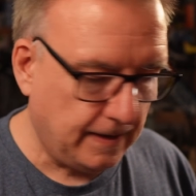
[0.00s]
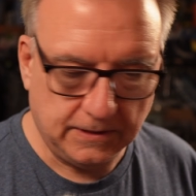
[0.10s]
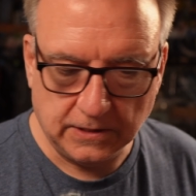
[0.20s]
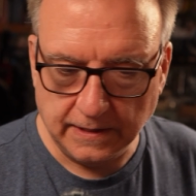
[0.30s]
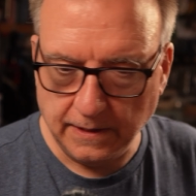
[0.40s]

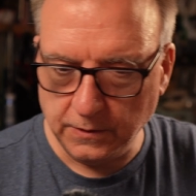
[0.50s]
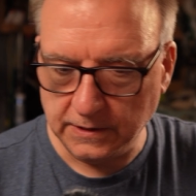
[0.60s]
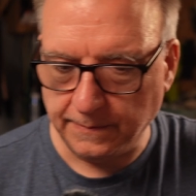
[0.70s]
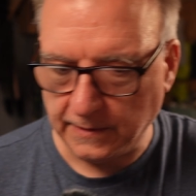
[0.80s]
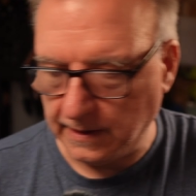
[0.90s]
Actually, there
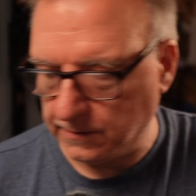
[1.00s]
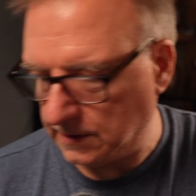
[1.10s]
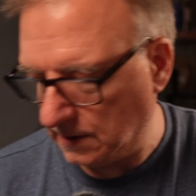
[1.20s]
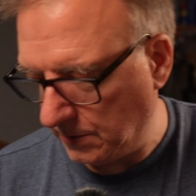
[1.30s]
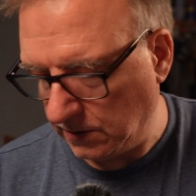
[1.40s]
was something
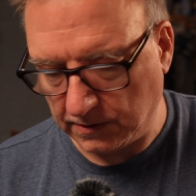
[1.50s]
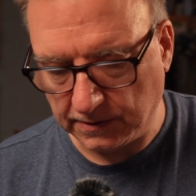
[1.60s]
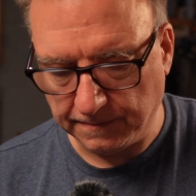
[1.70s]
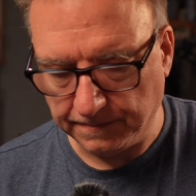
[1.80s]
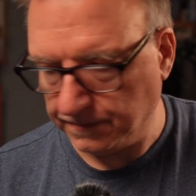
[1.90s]
else in the box.